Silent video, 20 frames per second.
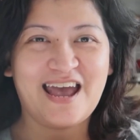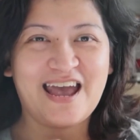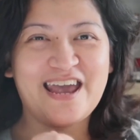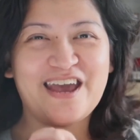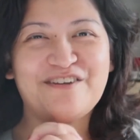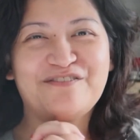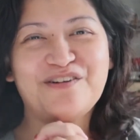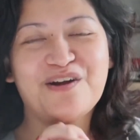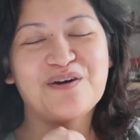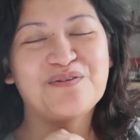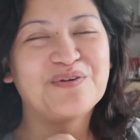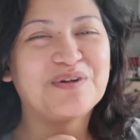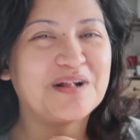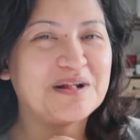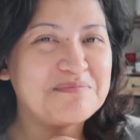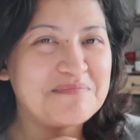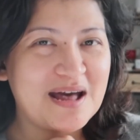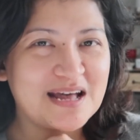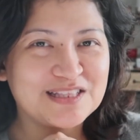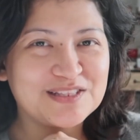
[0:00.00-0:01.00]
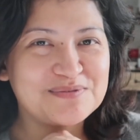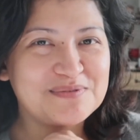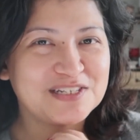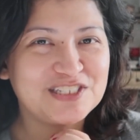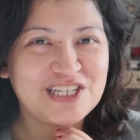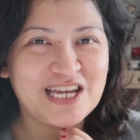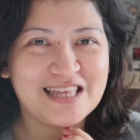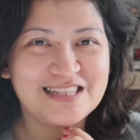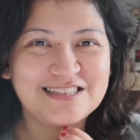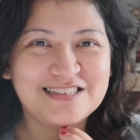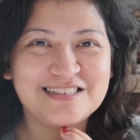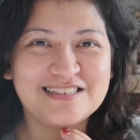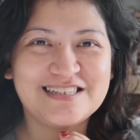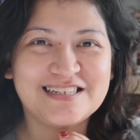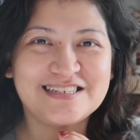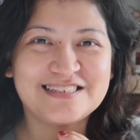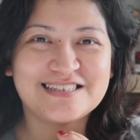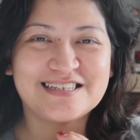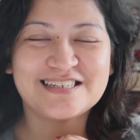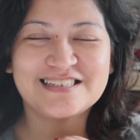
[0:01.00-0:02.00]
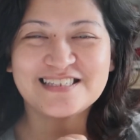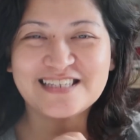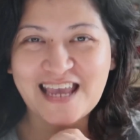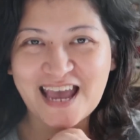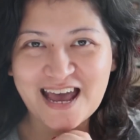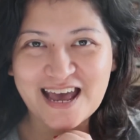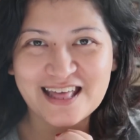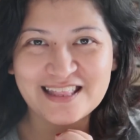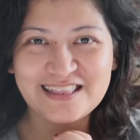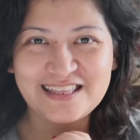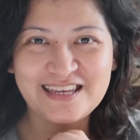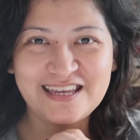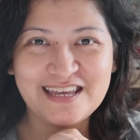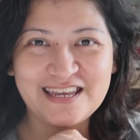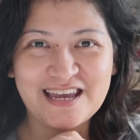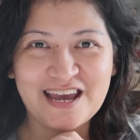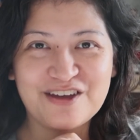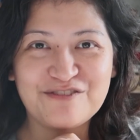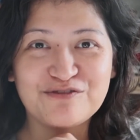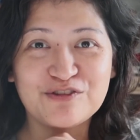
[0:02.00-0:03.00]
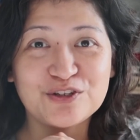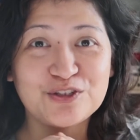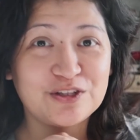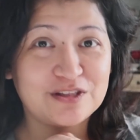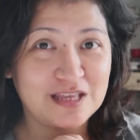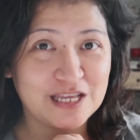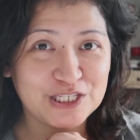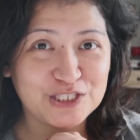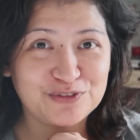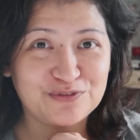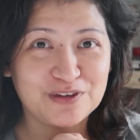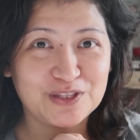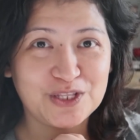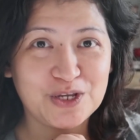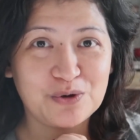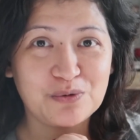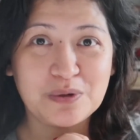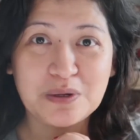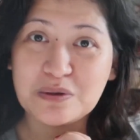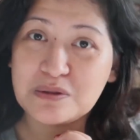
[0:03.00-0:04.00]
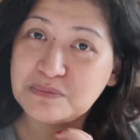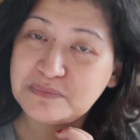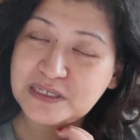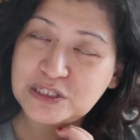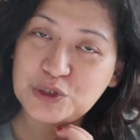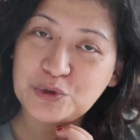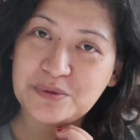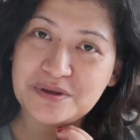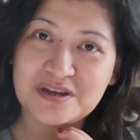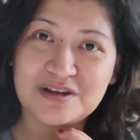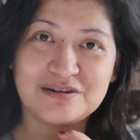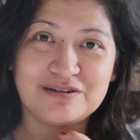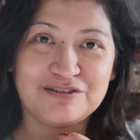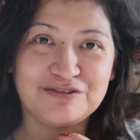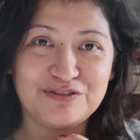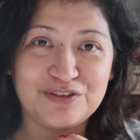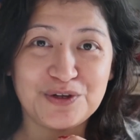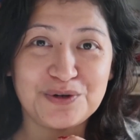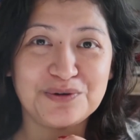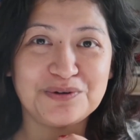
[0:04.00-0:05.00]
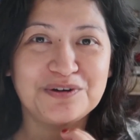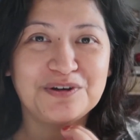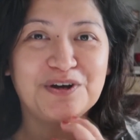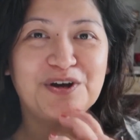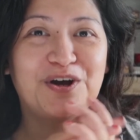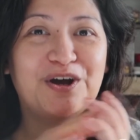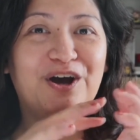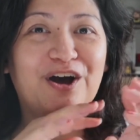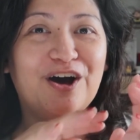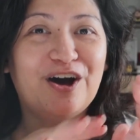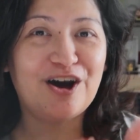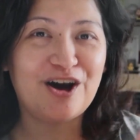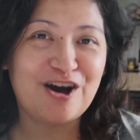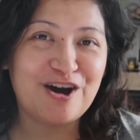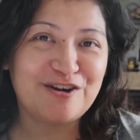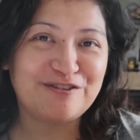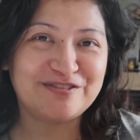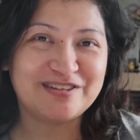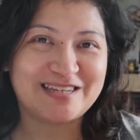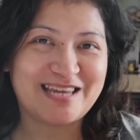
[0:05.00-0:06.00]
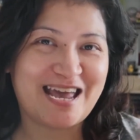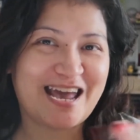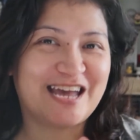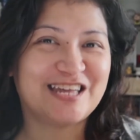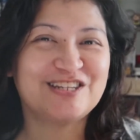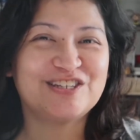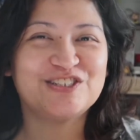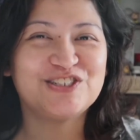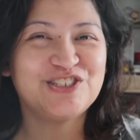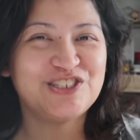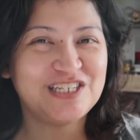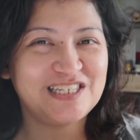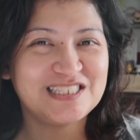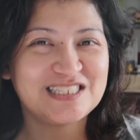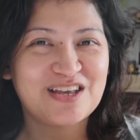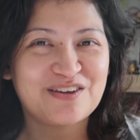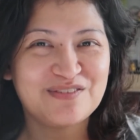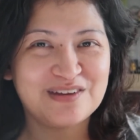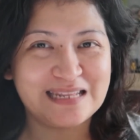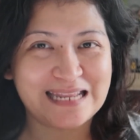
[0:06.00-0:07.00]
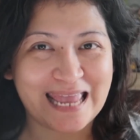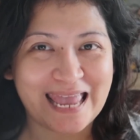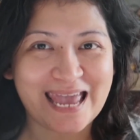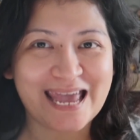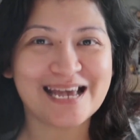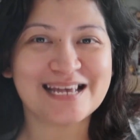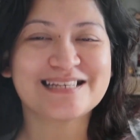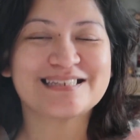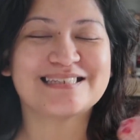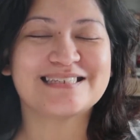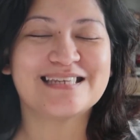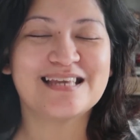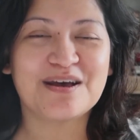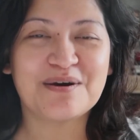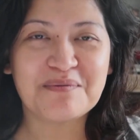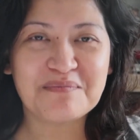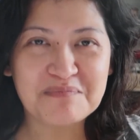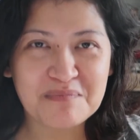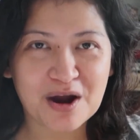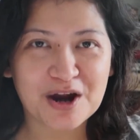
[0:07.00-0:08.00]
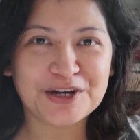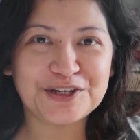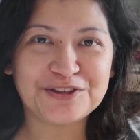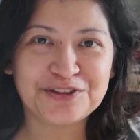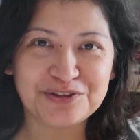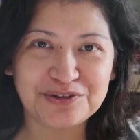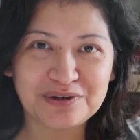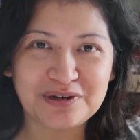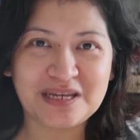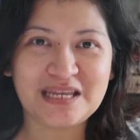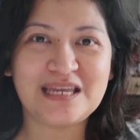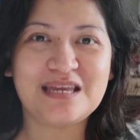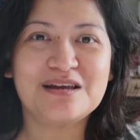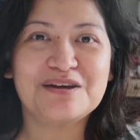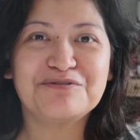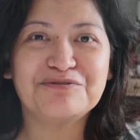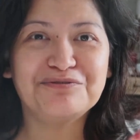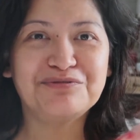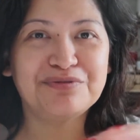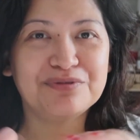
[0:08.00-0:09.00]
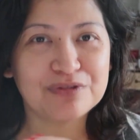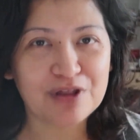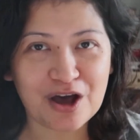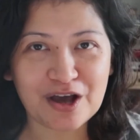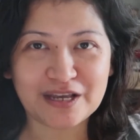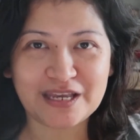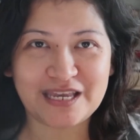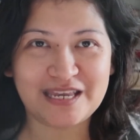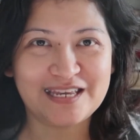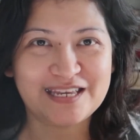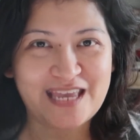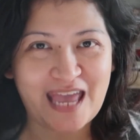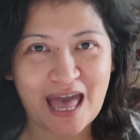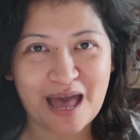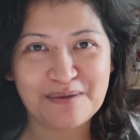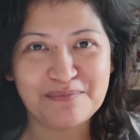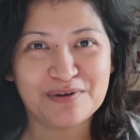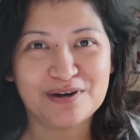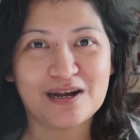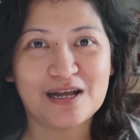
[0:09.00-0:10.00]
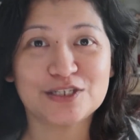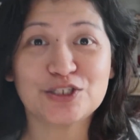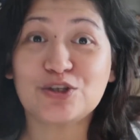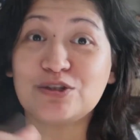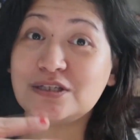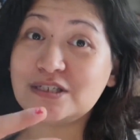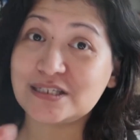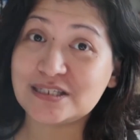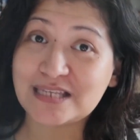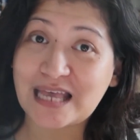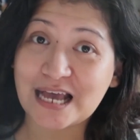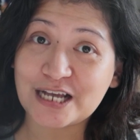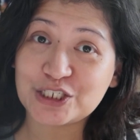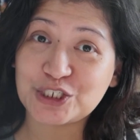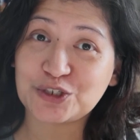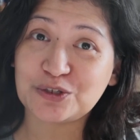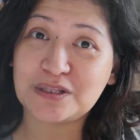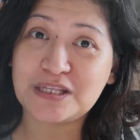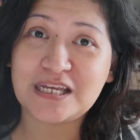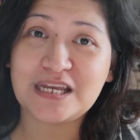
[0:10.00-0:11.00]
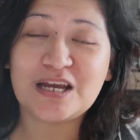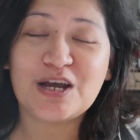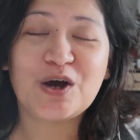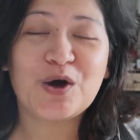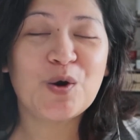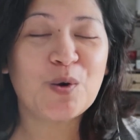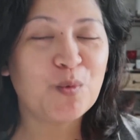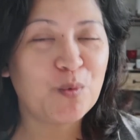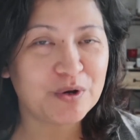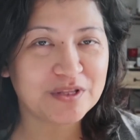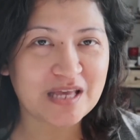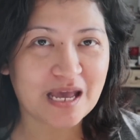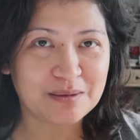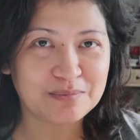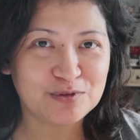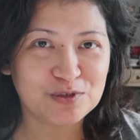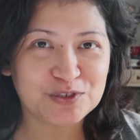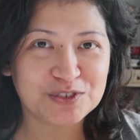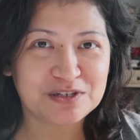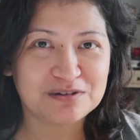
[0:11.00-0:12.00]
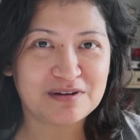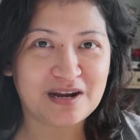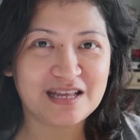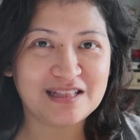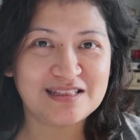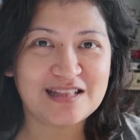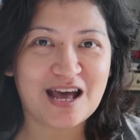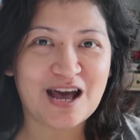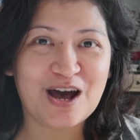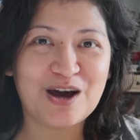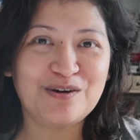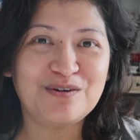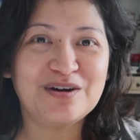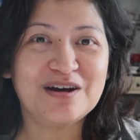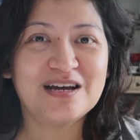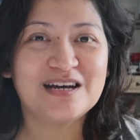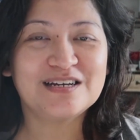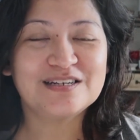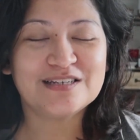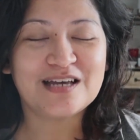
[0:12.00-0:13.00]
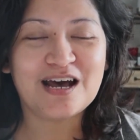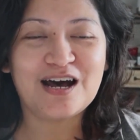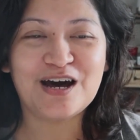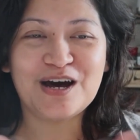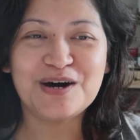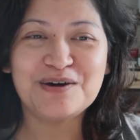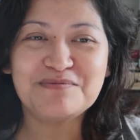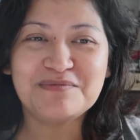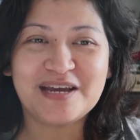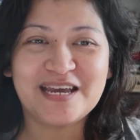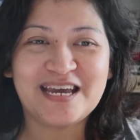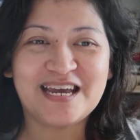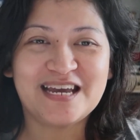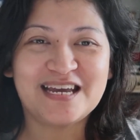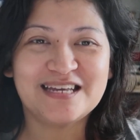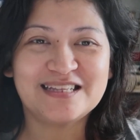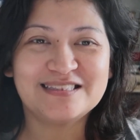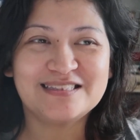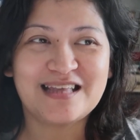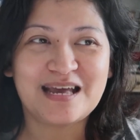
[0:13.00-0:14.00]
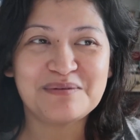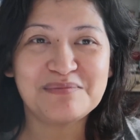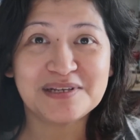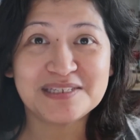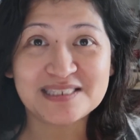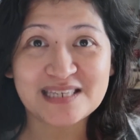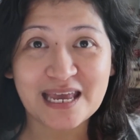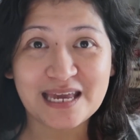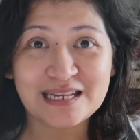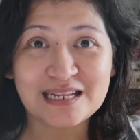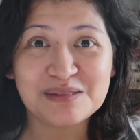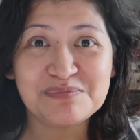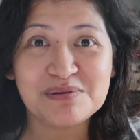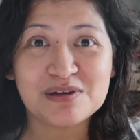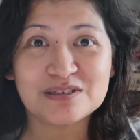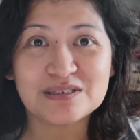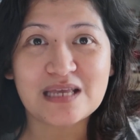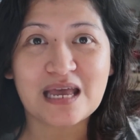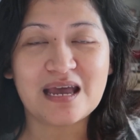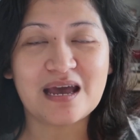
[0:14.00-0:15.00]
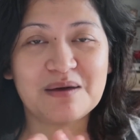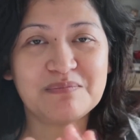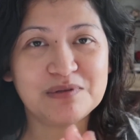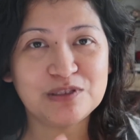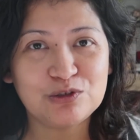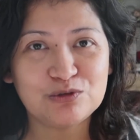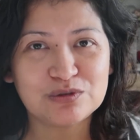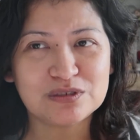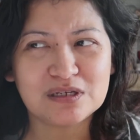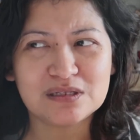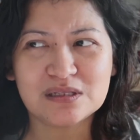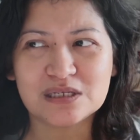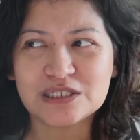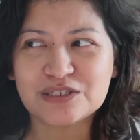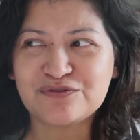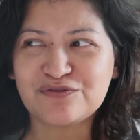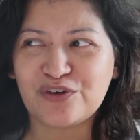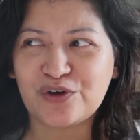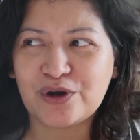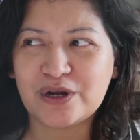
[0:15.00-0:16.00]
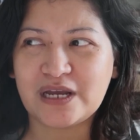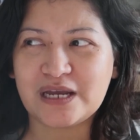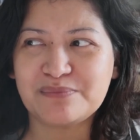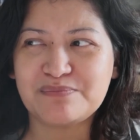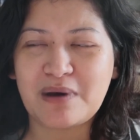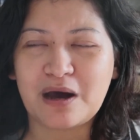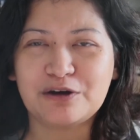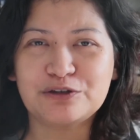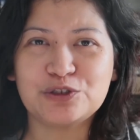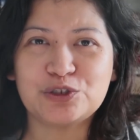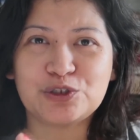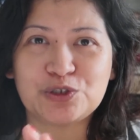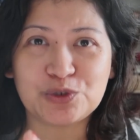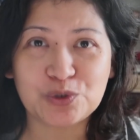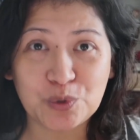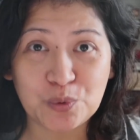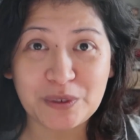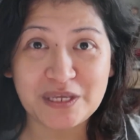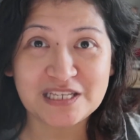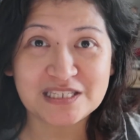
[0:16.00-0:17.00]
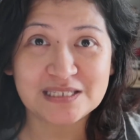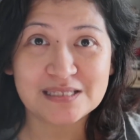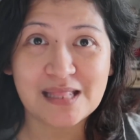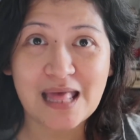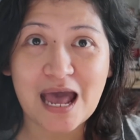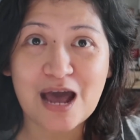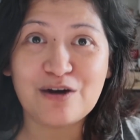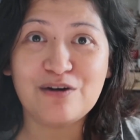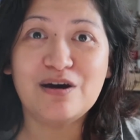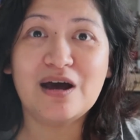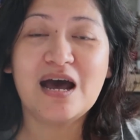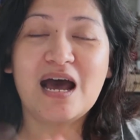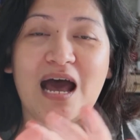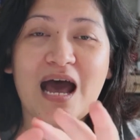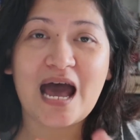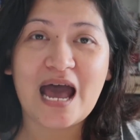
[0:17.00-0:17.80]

Hi everyone, welcome back to my channel. This is Kathy, and for today's video we will be doing a review of the Canon G seven X Mark three vlogging camera. So this is actually what I'm using right now, um, and I'm excited because I have been using this for about two weeks now.